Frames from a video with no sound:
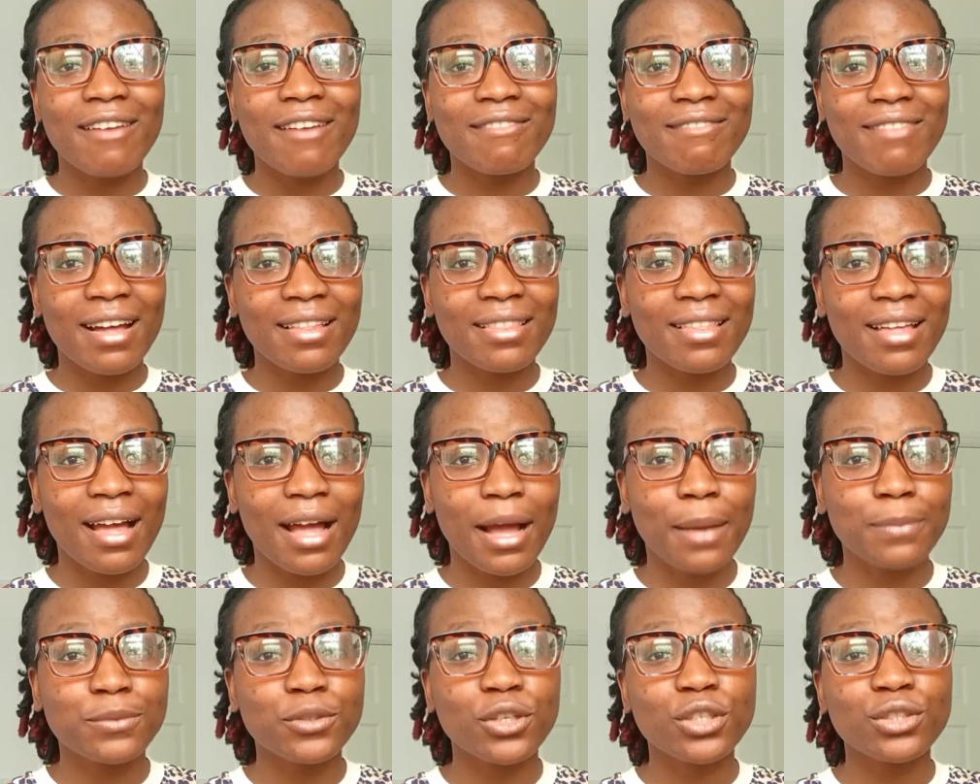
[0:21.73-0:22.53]
Rather,
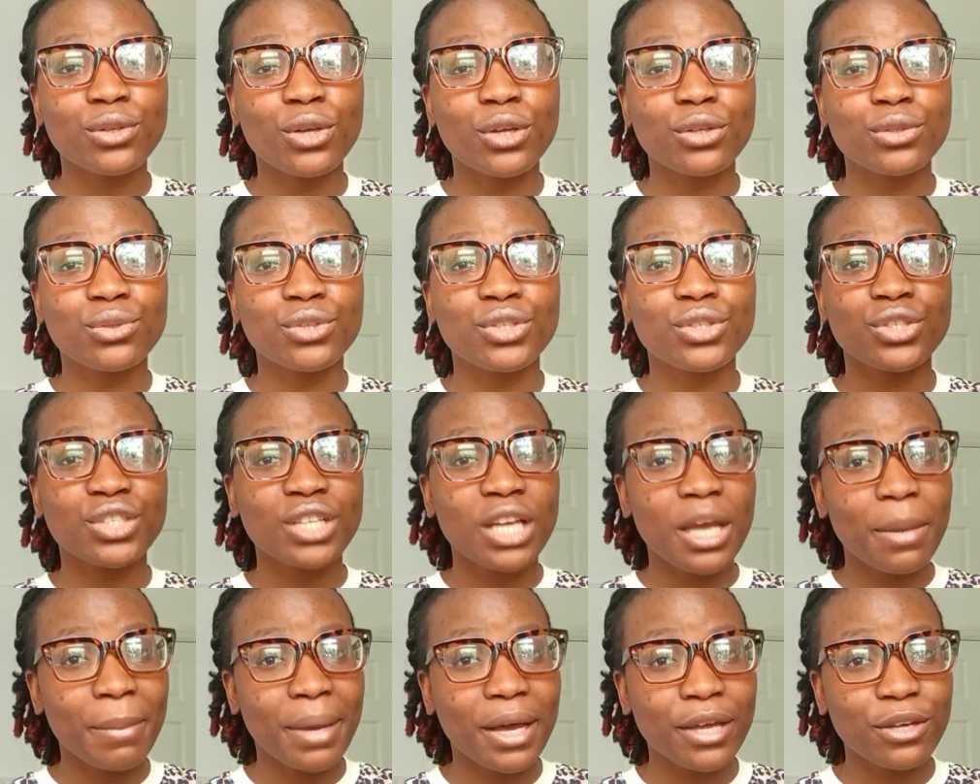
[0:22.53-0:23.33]
I'm just going to
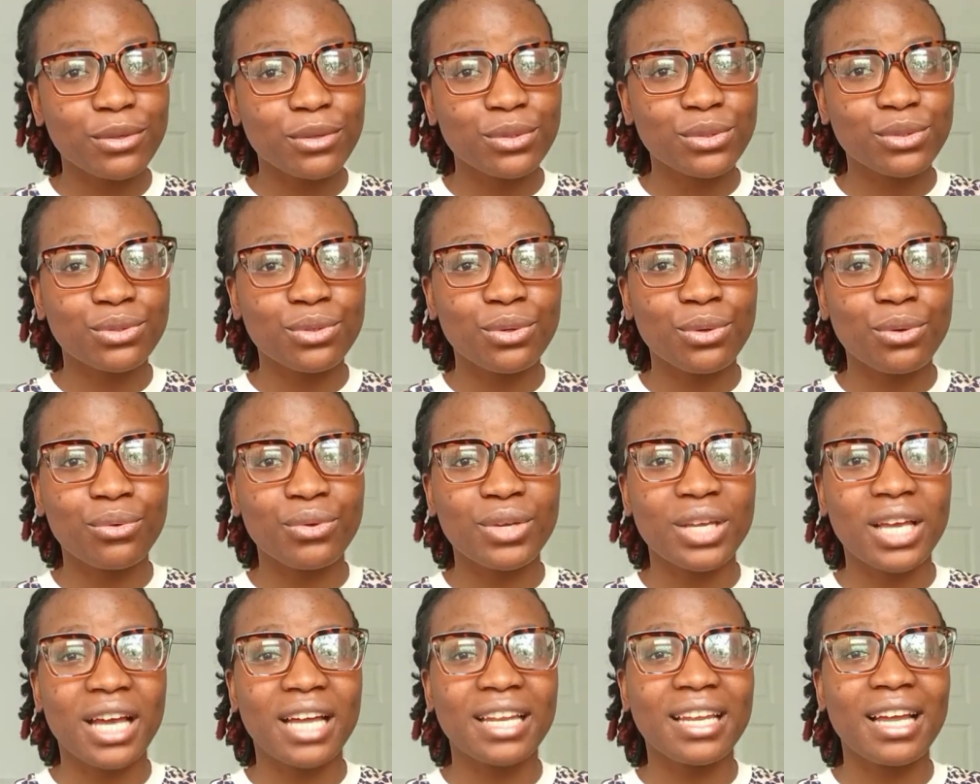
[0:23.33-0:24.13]
share my own
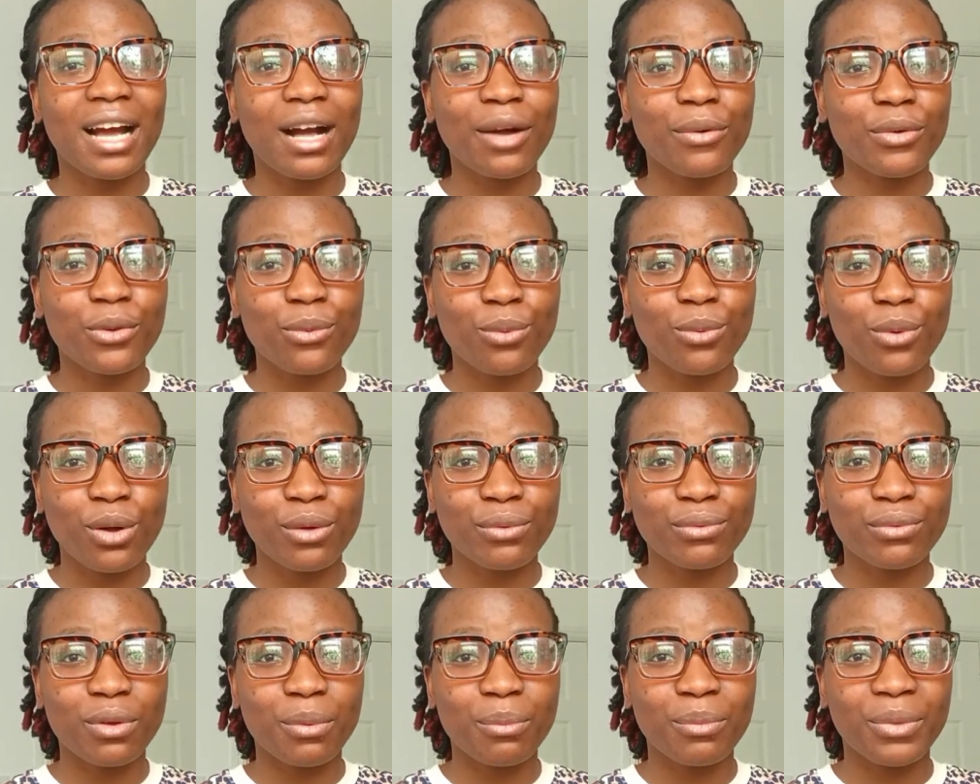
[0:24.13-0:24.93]
story and how it
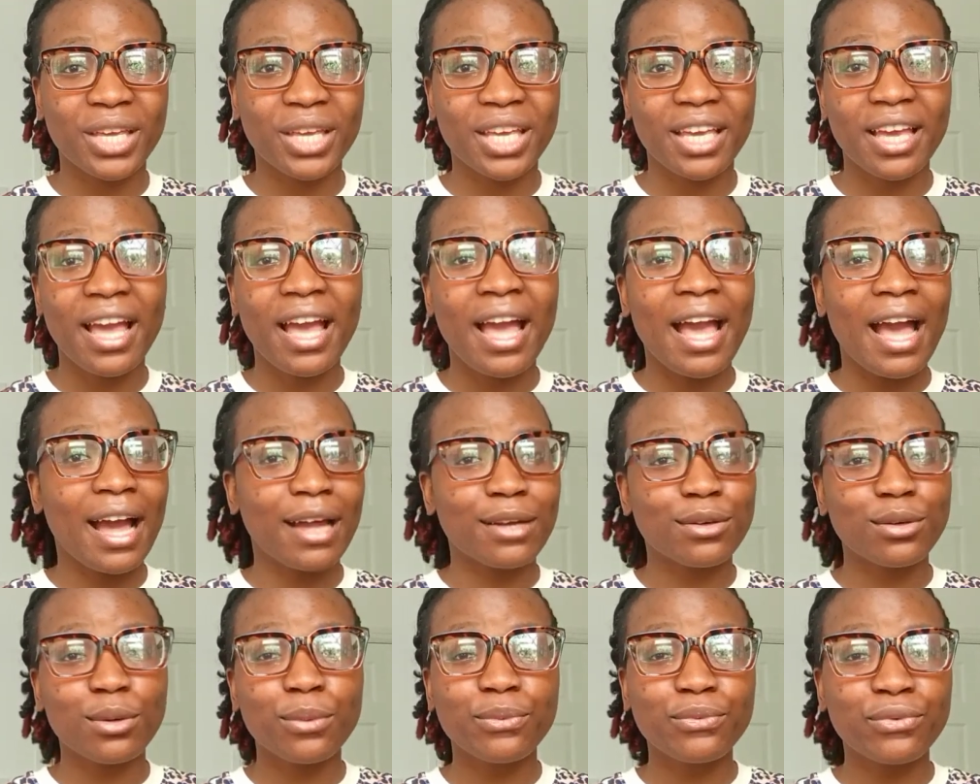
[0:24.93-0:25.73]
worked for me,
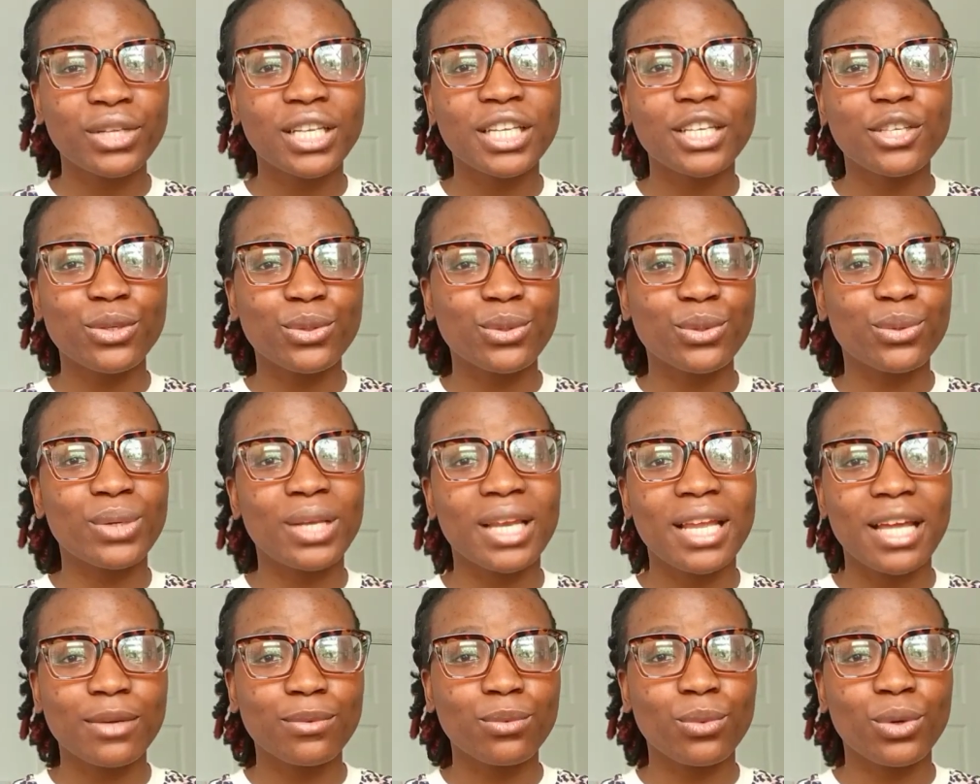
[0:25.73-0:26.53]
and hopefully you could
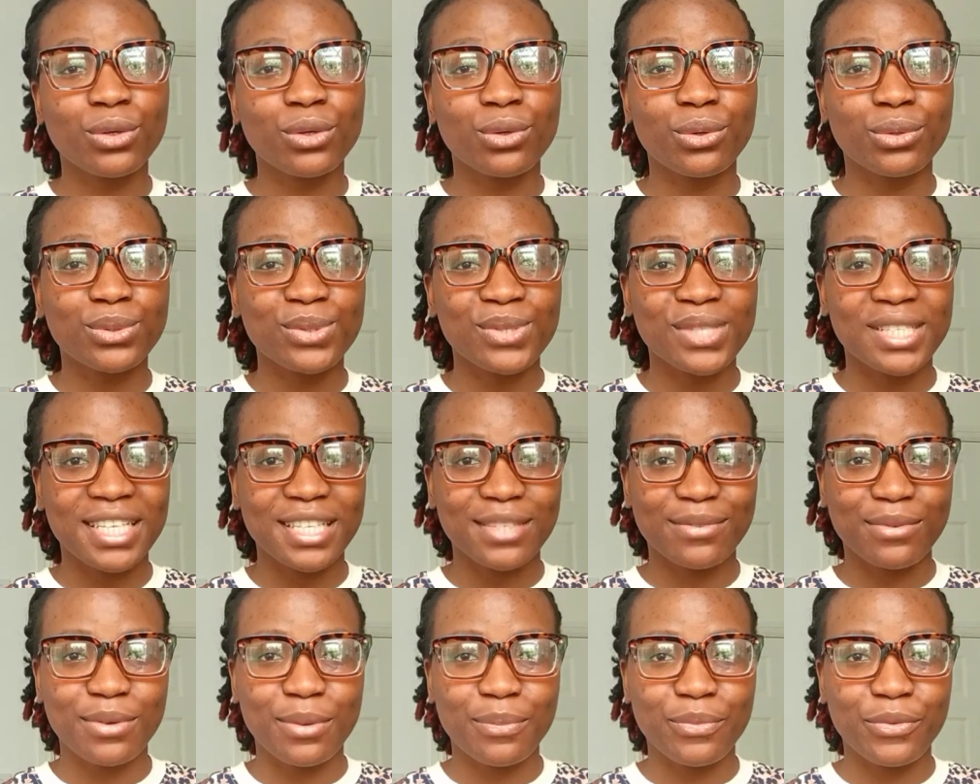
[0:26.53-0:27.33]
learn one or two
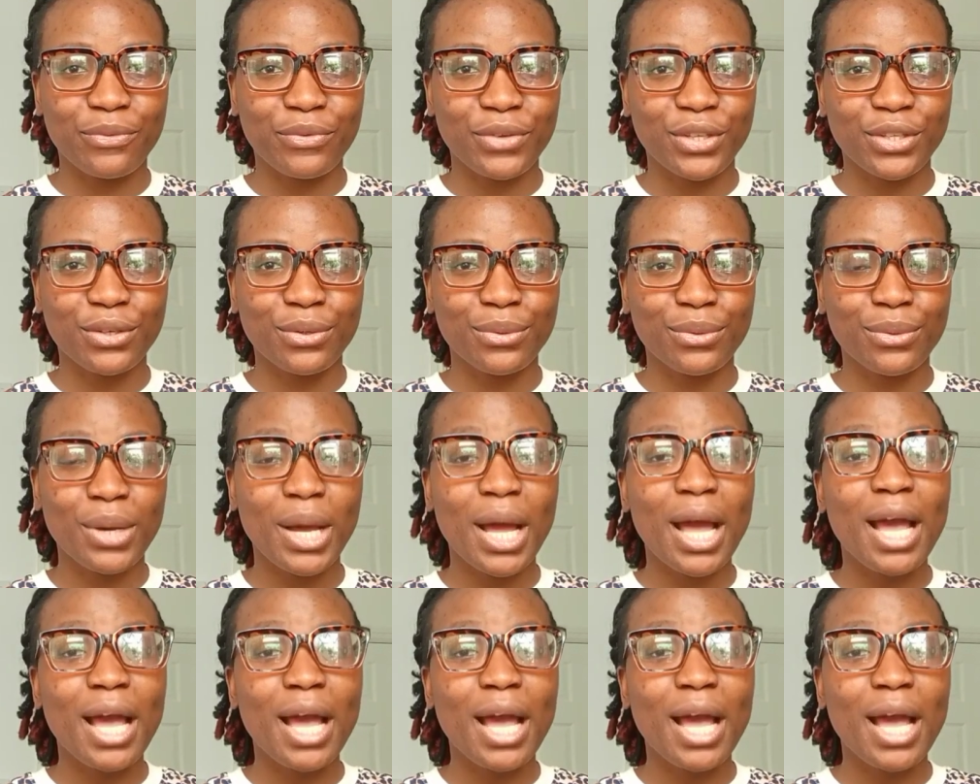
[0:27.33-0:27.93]
things from the video.